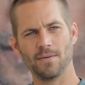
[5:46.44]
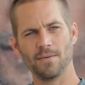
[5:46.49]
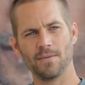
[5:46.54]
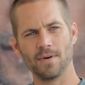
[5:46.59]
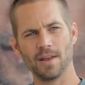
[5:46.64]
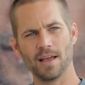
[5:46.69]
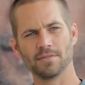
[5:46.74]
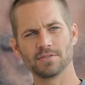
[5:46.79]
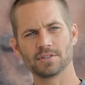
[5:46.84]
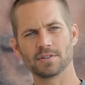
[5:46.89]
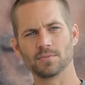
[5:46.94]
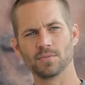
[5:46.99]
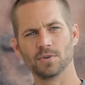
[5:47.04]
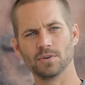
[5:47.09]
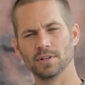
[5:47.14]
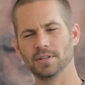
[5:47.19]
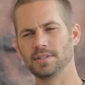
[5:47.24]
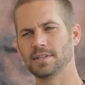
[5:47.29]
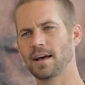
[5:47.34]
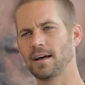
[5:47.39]
we have some
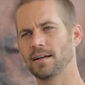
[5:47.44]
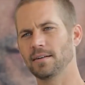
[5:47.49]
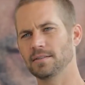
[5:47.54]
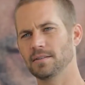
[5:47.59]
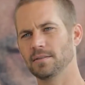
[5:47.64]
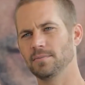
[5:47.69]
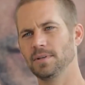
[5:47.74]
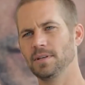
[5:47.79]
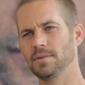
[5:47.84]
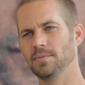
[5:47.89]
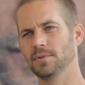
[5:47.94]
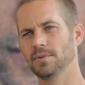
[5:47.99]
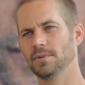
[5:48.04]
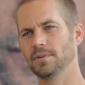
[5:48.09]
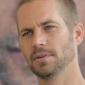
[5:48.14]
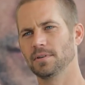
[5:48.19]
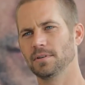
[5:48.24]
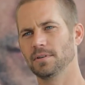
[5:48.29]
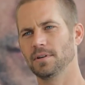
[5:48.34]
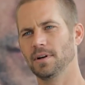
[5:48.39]
really talented people,